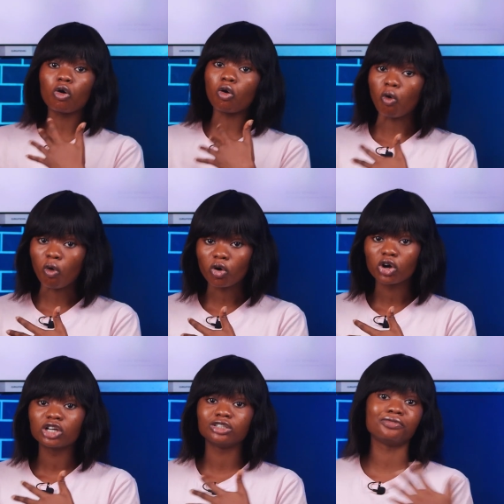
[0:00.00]
Or
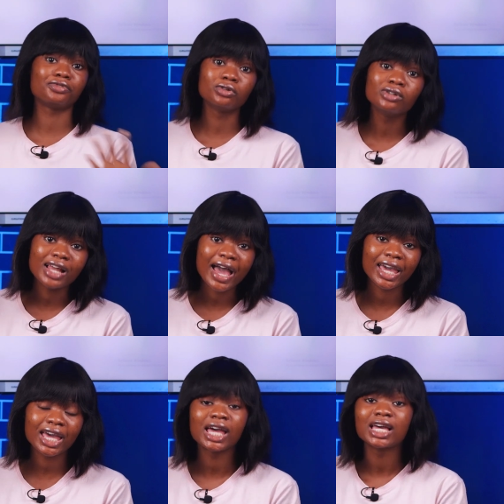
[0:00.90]
you feel
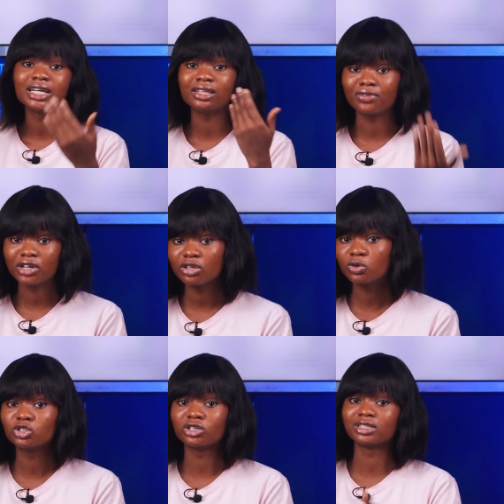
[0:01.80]
like
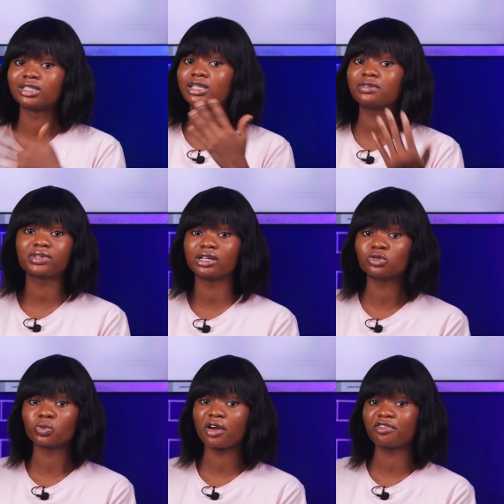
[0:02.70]
Davido just gifted
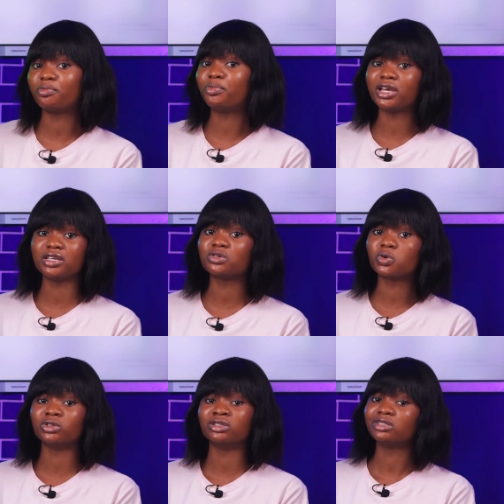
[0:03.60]
his wife based
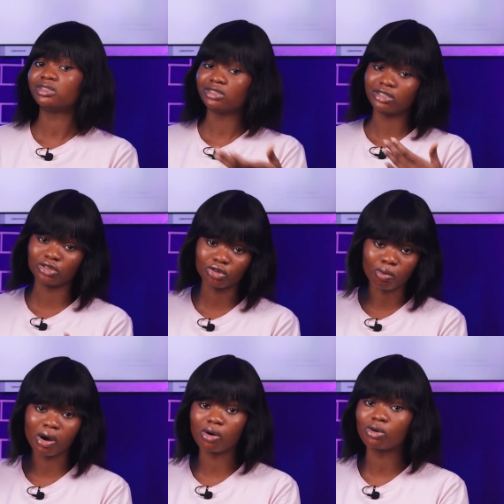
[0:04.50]
on the
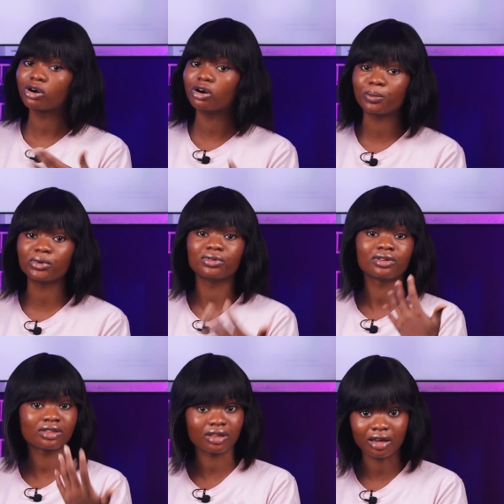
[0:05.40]
normal couple
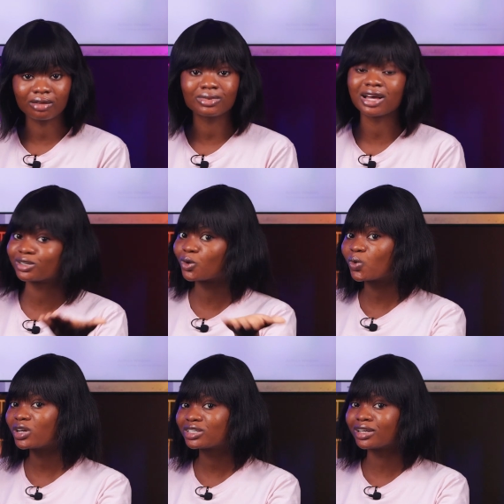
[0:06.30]
thing? That's a
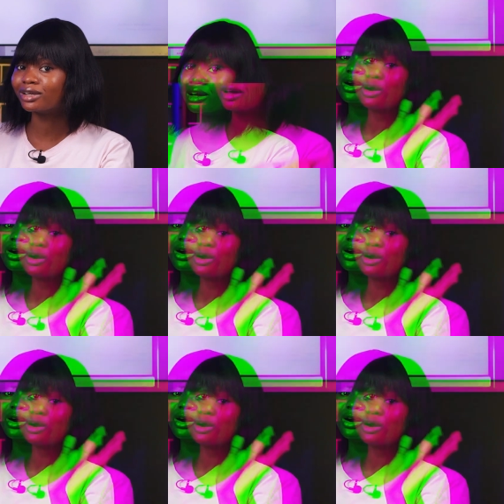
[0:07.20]
question.